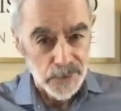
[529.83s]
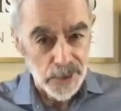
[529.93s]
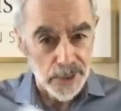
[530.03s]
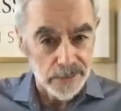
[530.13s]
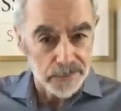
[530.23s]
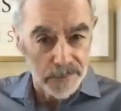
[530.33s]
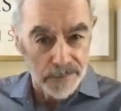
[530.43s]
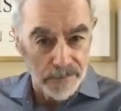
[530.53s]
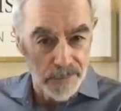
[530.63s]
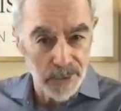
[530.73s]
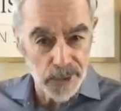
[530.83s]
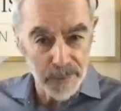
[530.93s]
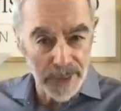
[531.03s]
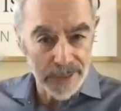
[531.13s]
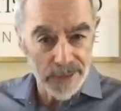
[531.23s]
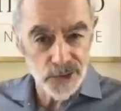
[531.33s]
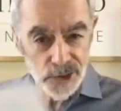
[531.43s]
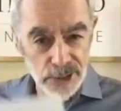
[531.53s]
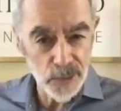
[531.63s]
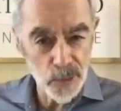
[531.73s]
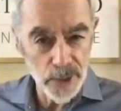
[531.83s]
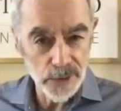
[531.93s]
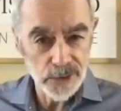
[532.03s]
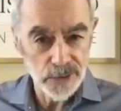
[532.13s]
I'm going to look at my sheet of questions.